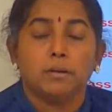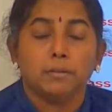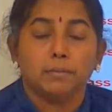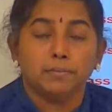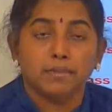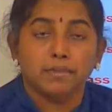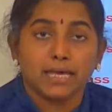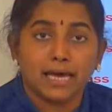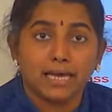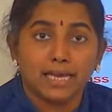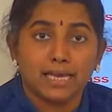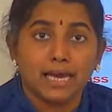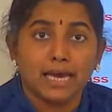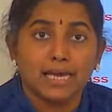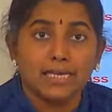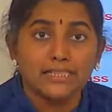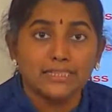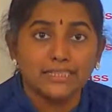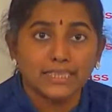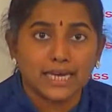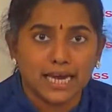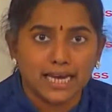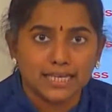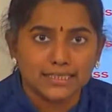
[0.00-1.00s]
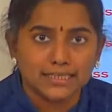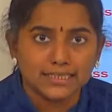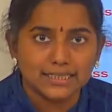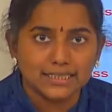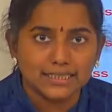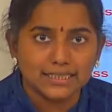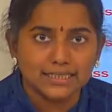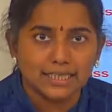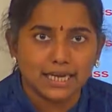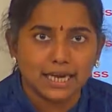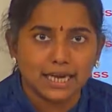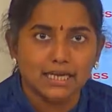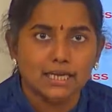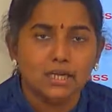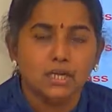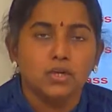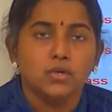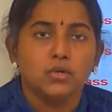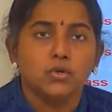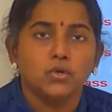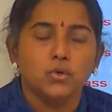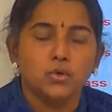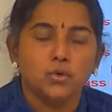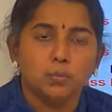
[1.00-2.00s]
There are chances that
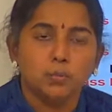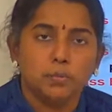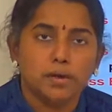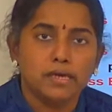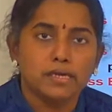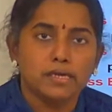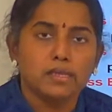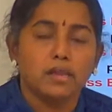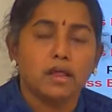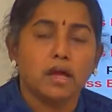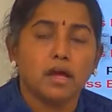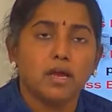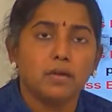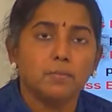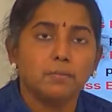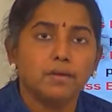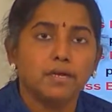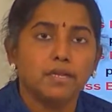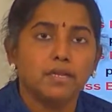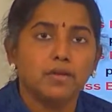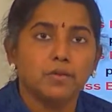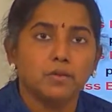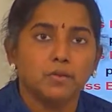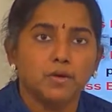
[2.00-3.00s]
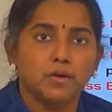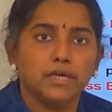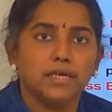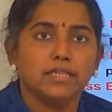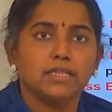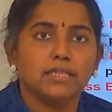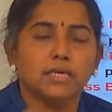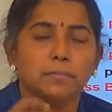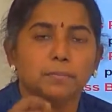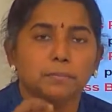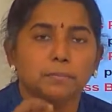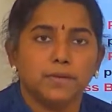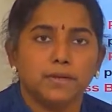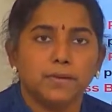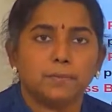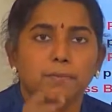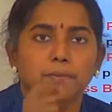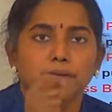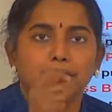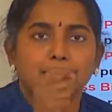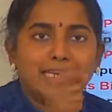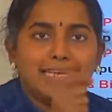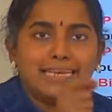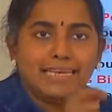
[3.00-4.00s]
you might not be knowing the
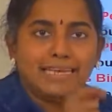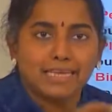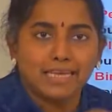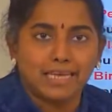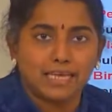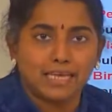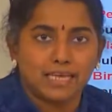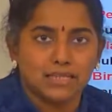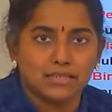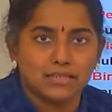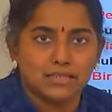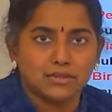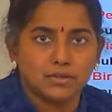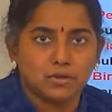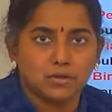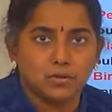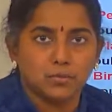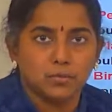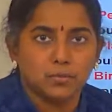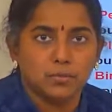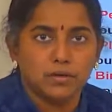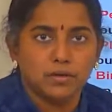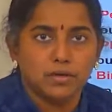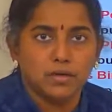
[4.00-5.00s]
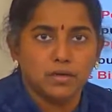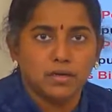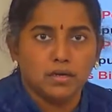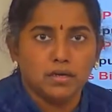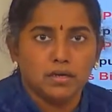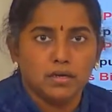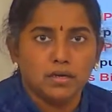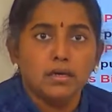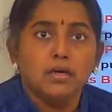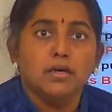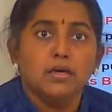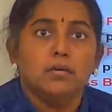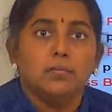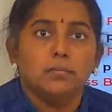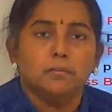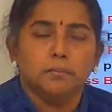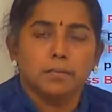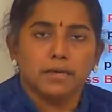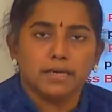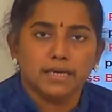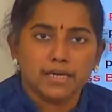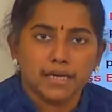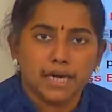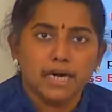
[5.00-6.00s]
people in tennis group.
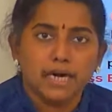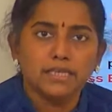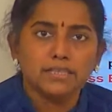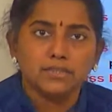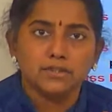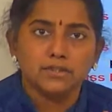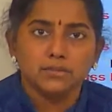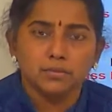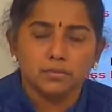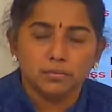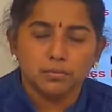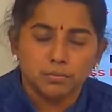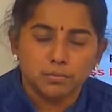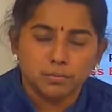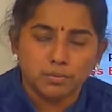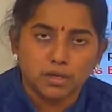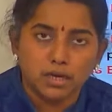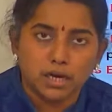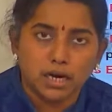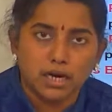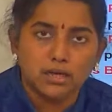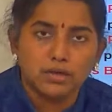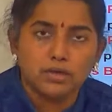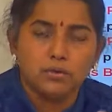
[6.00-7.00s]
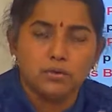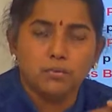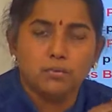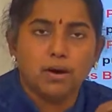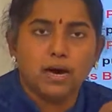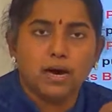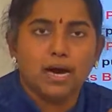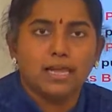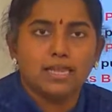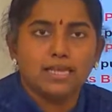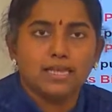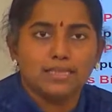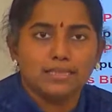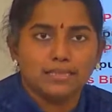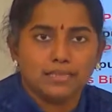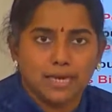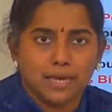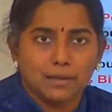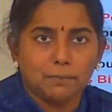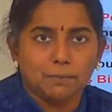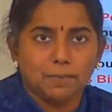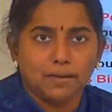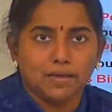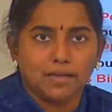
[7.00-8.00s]
Because you are in
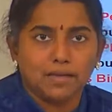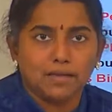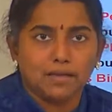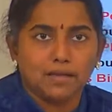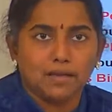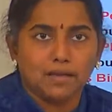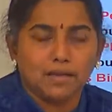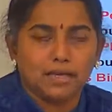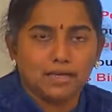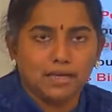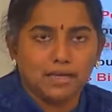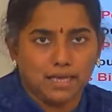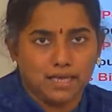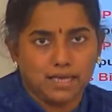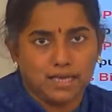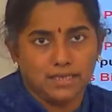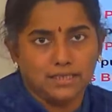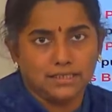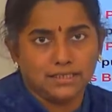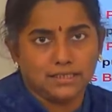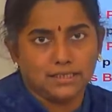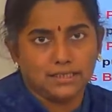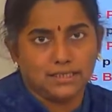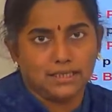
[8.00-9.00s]
that particular tennis